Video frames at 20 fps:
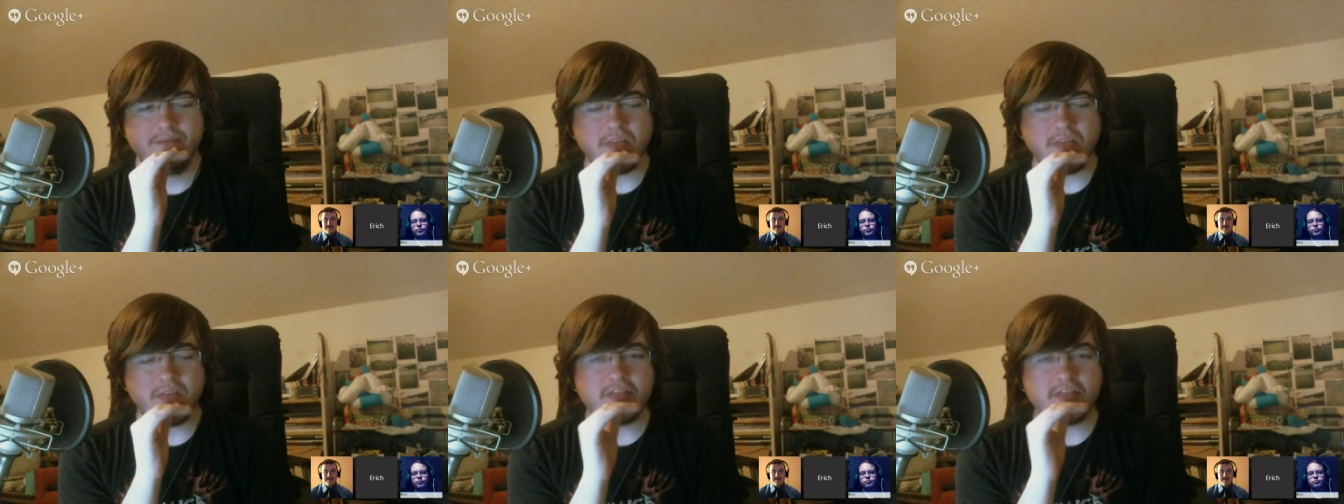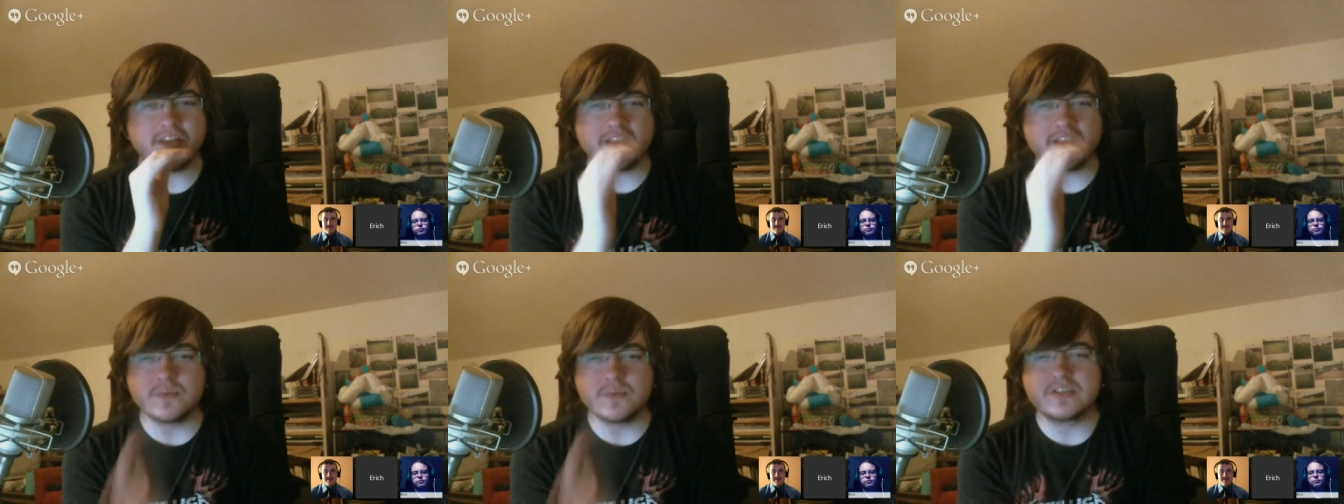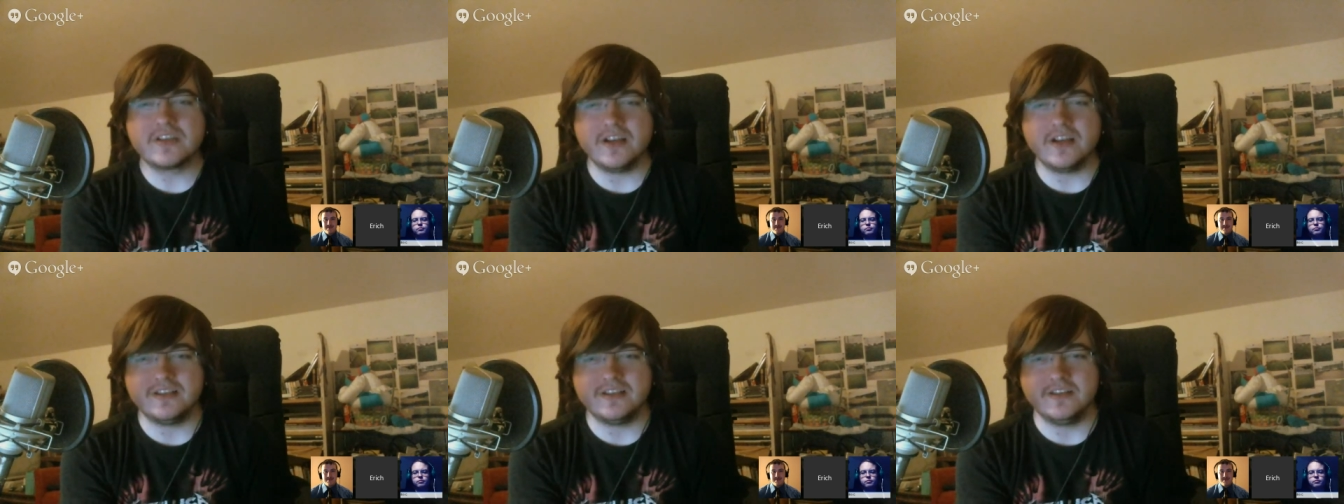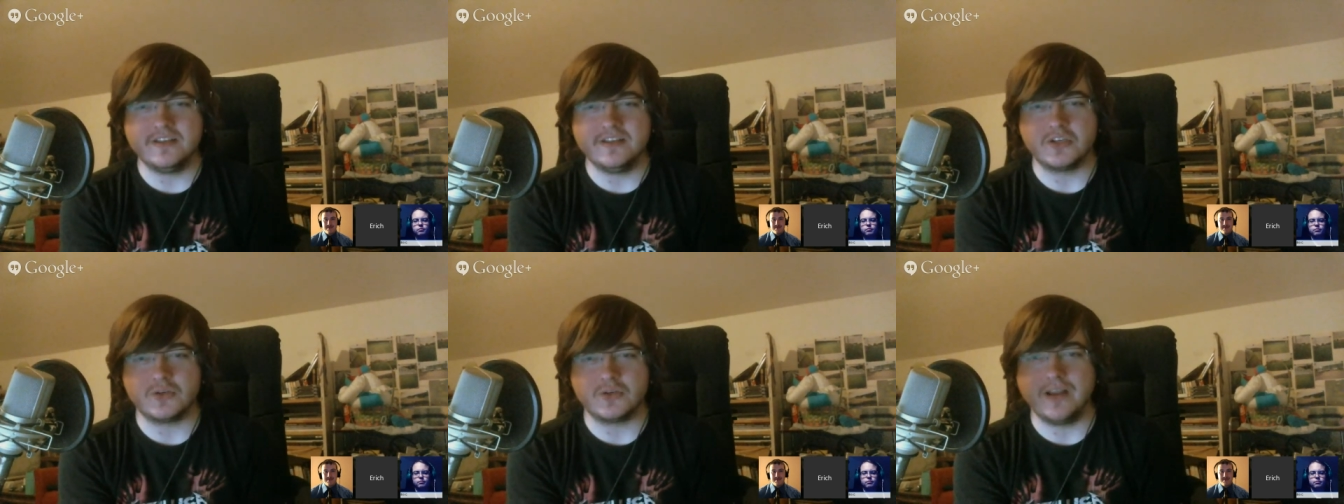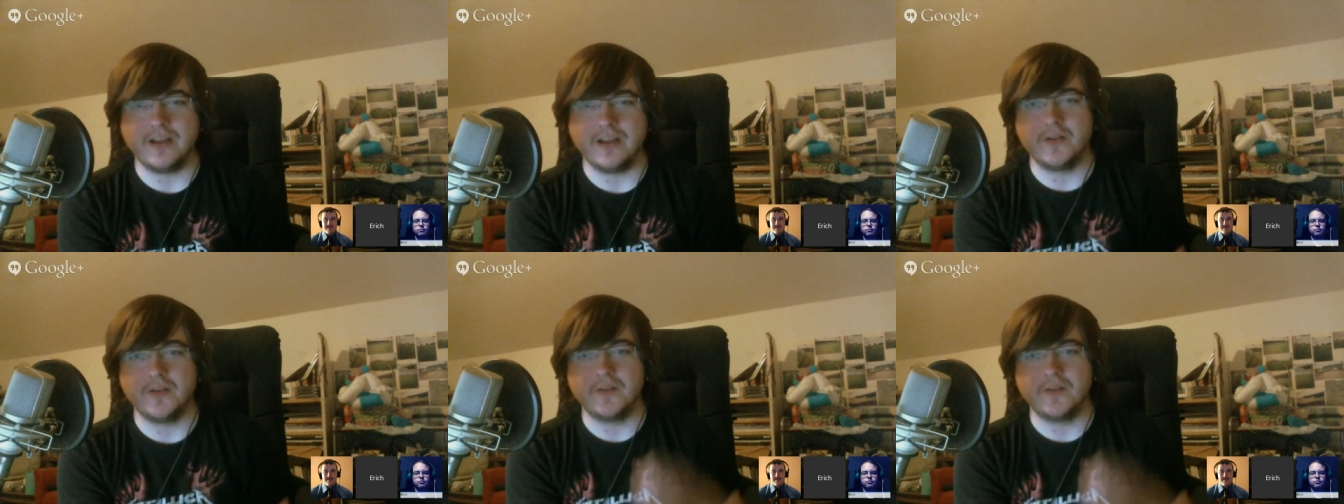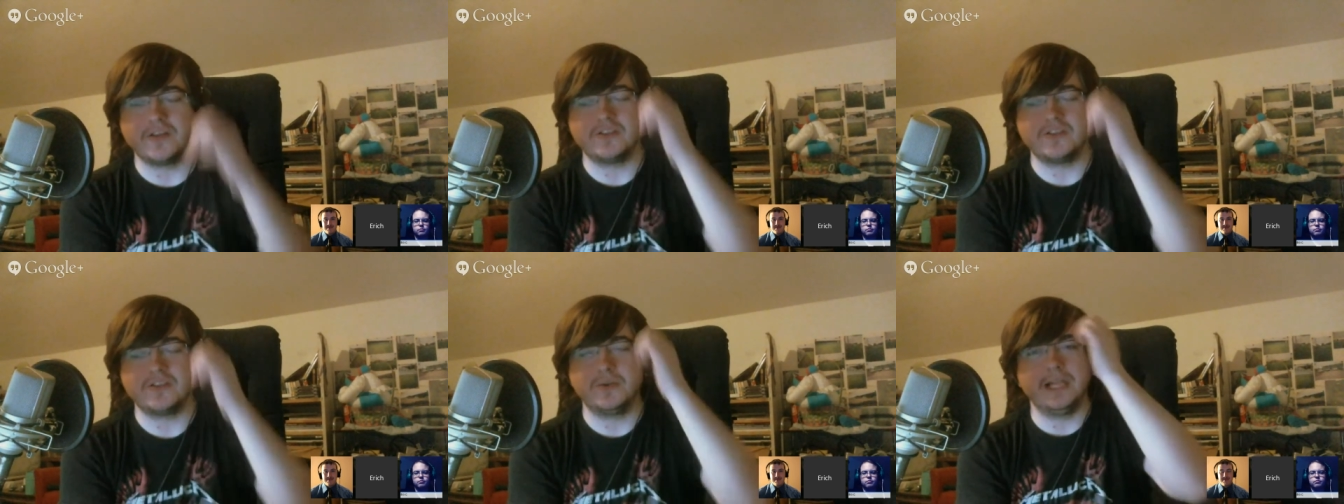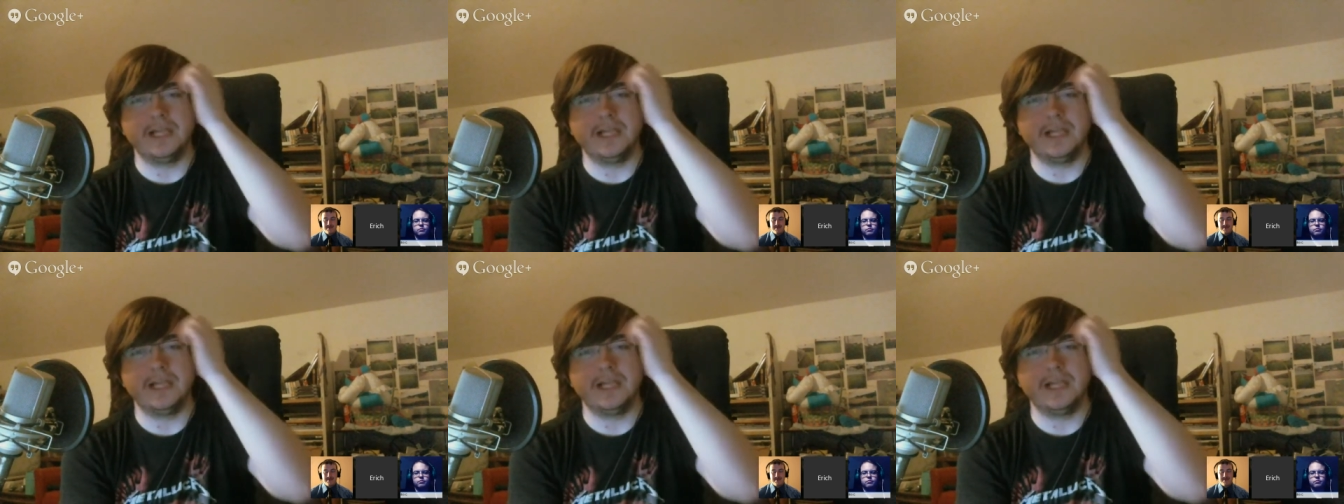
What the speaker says: think there was guns in the trailer that they showed